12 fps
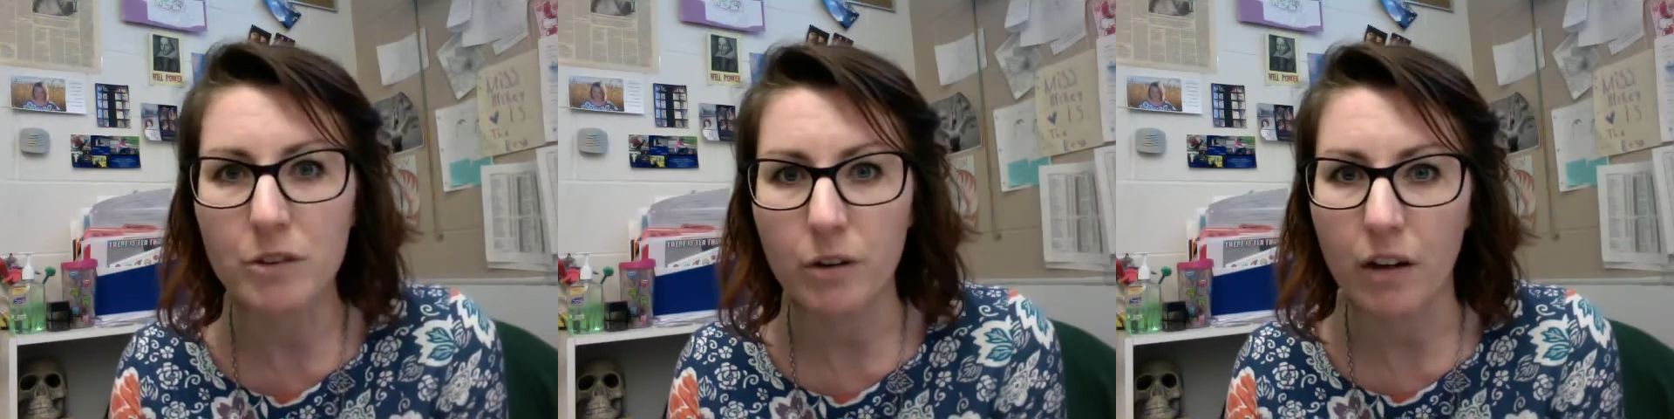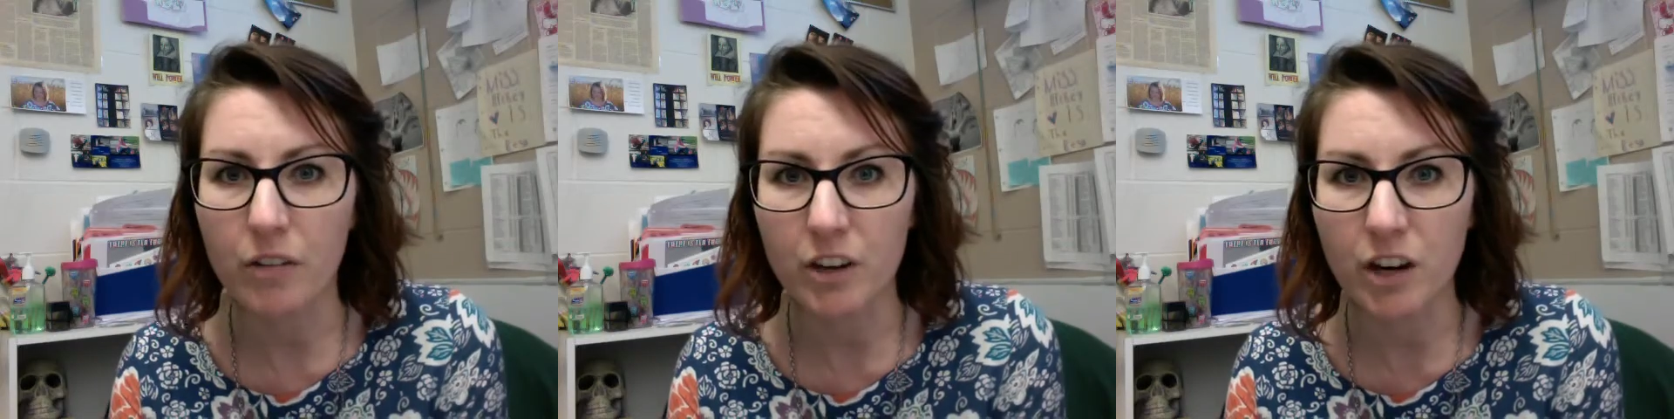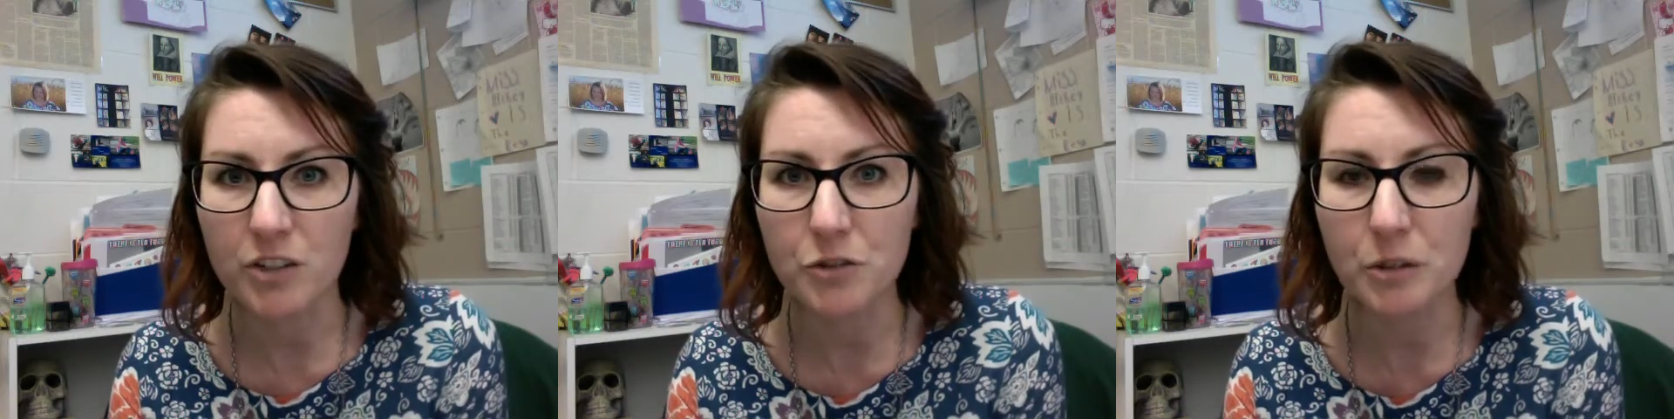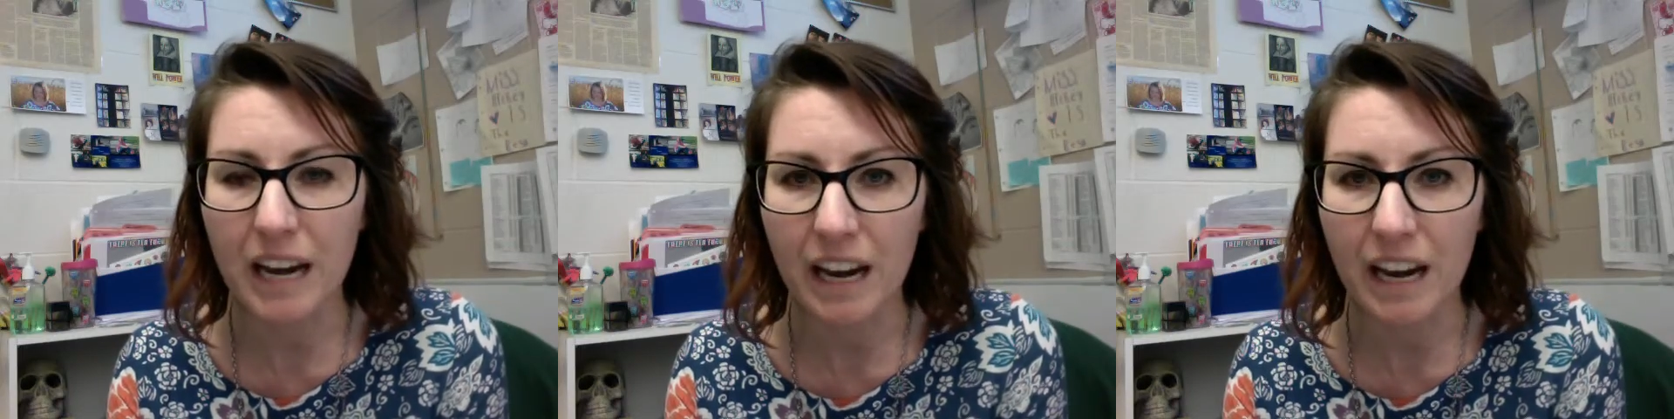throughout the
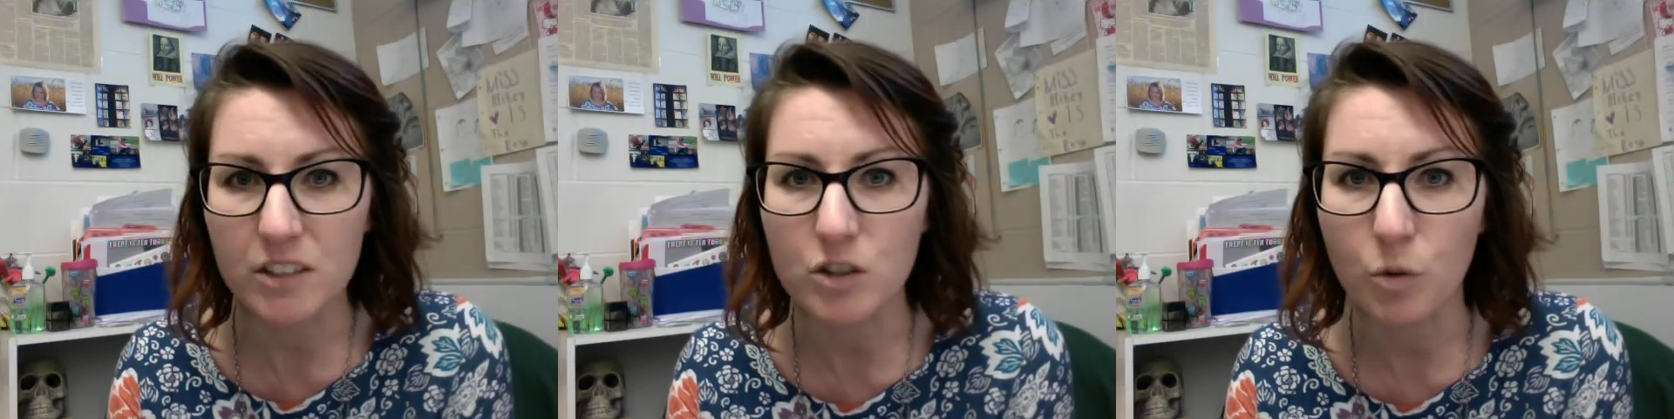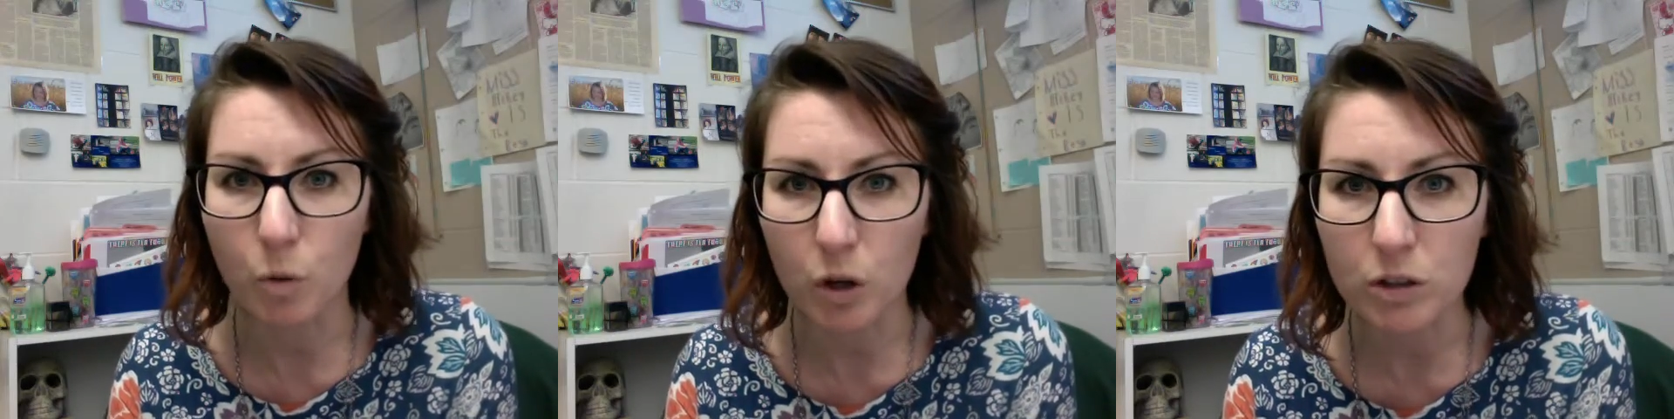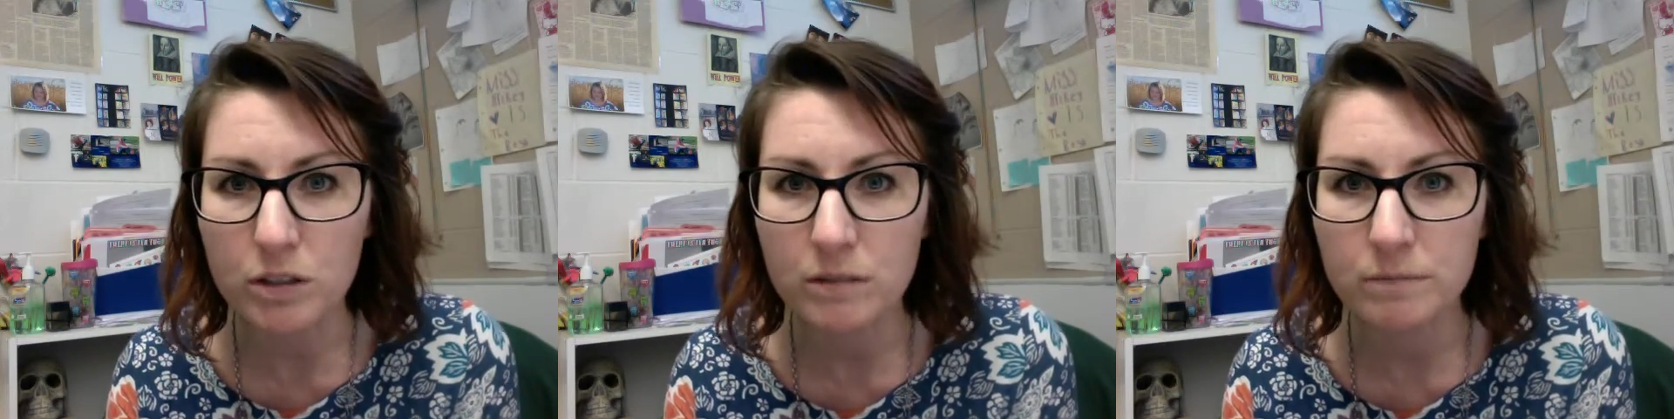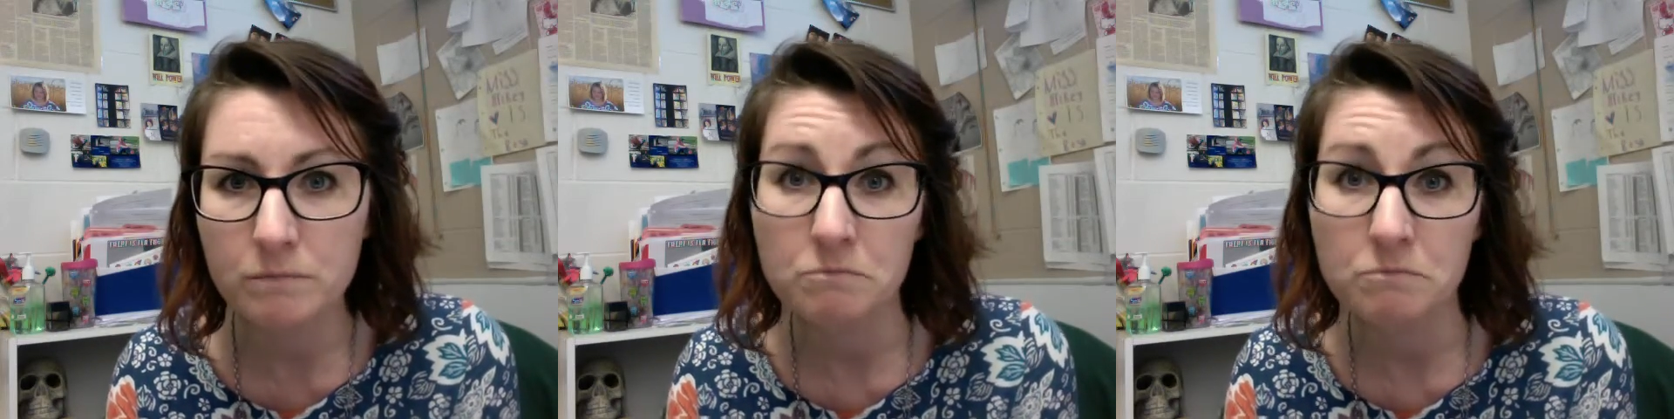country and the world?